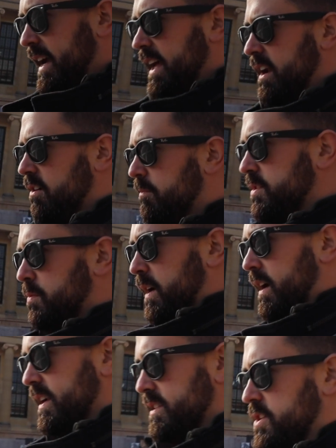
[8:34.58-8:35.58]
kind of almost
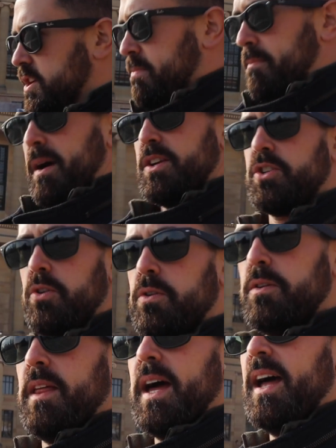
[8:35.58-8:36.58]
wear it as a chip on my
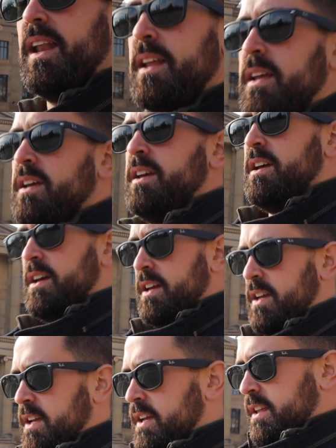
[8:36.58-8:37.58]
shoulder that
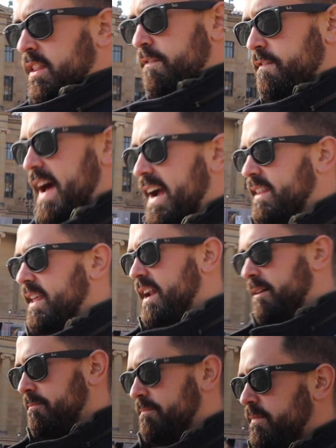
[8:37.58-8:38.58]
the fact
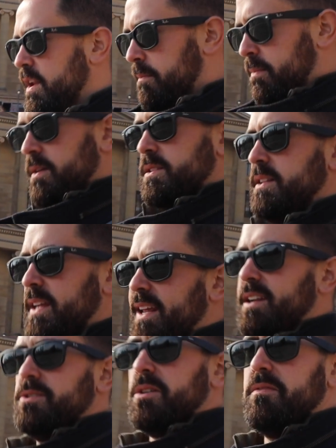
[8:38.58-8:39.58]
that I'm numbers and
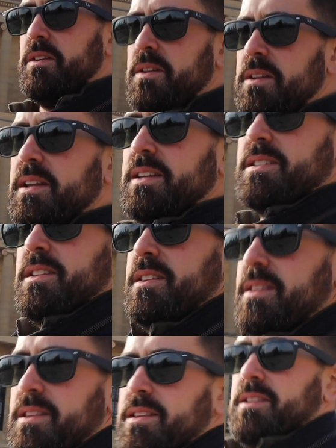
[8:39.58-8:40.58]
data driven is
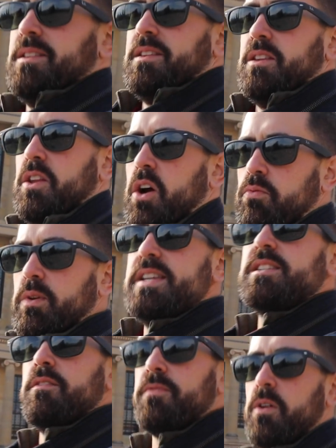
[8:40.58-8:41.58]
a
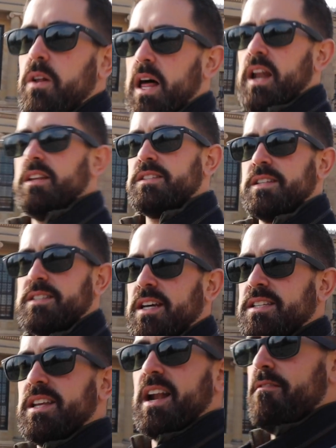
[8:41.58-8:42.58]
reason for a lot of the
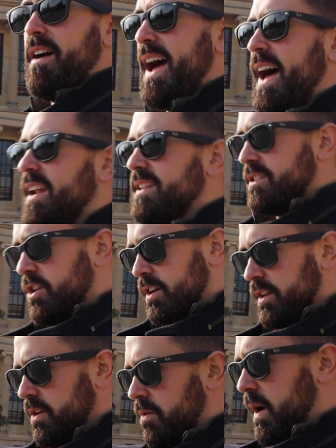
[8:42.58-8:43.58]
success that I've had. It
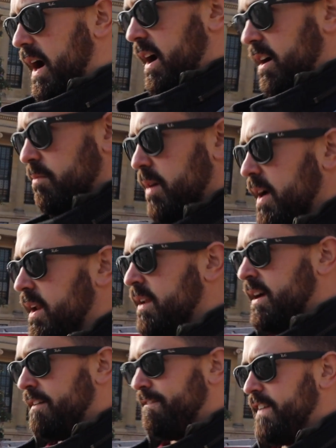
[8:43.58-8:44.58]
took a little while, but
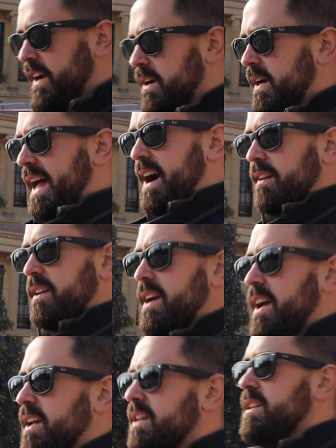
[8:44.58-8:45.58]
I figured it out and it
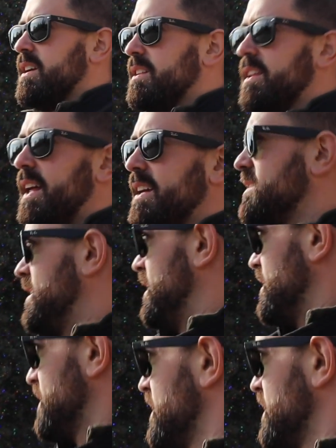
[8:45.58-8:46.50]
kind of clicked in that sense.